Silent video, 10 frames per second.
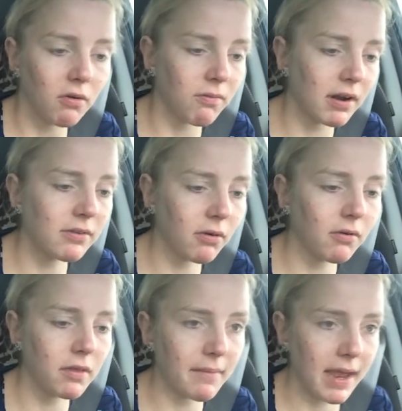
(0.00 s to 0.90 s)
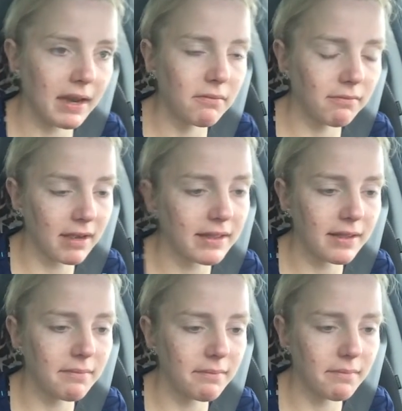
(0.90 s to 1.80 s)
we're told the main
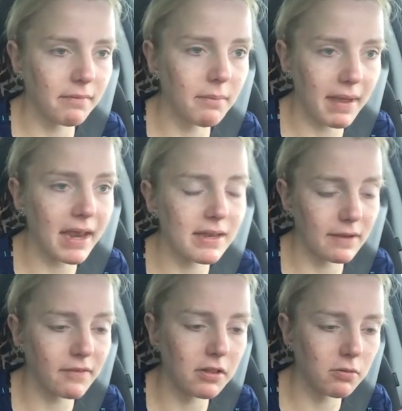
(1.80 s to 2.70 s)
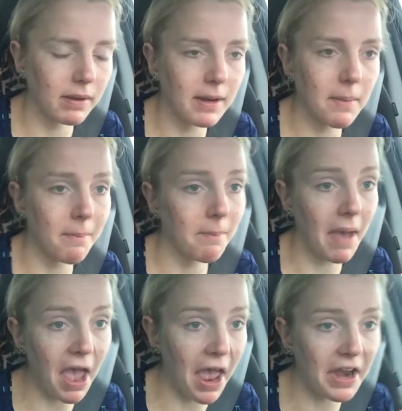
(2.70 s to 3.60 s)
reason the main difference between
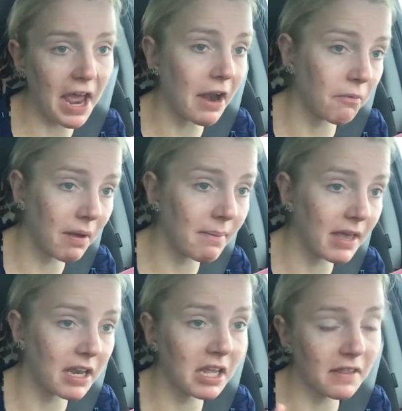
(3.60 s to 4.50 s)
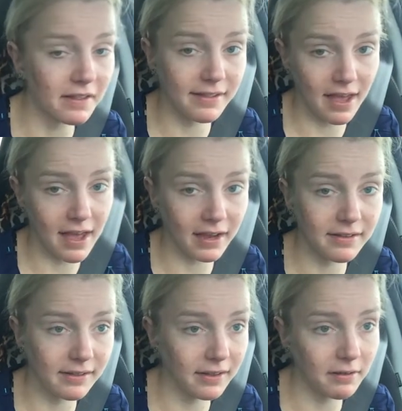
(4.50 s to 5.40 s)
men and women the sex
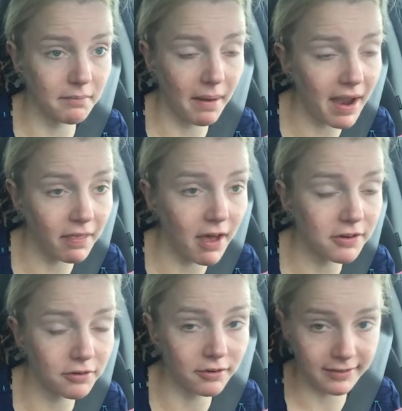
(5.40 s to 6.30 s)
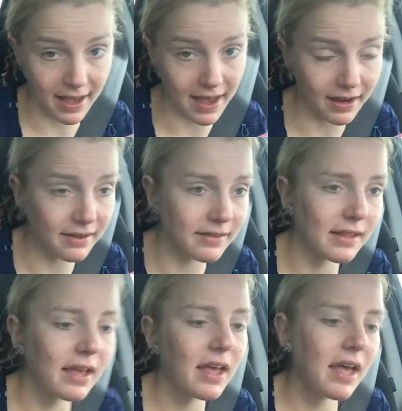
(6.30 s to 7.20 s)
the biological sex
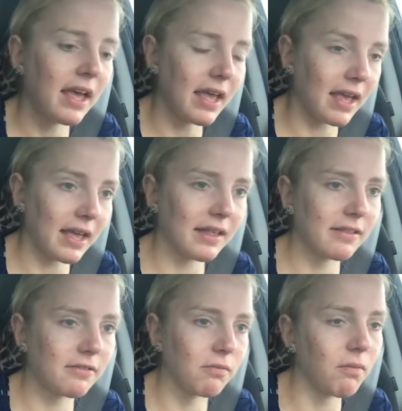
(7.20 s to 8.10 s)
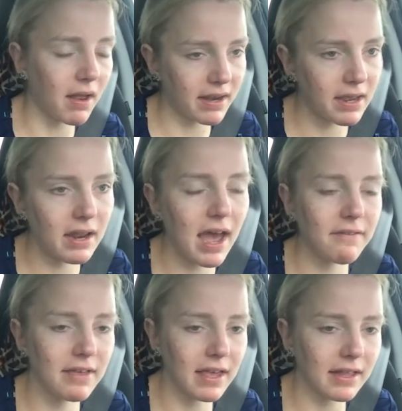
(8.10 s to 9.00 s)
is one can
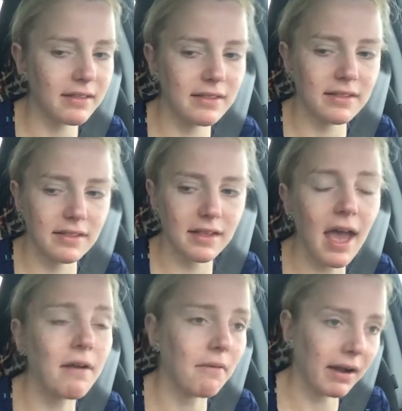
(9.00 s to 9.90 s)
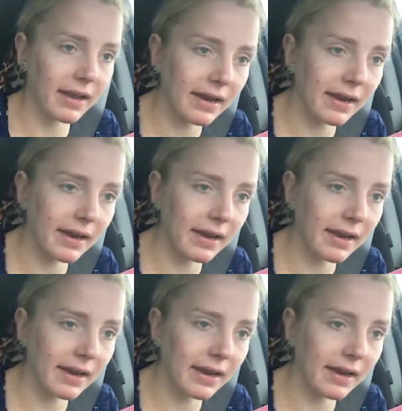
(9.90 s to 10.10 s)
have kids and one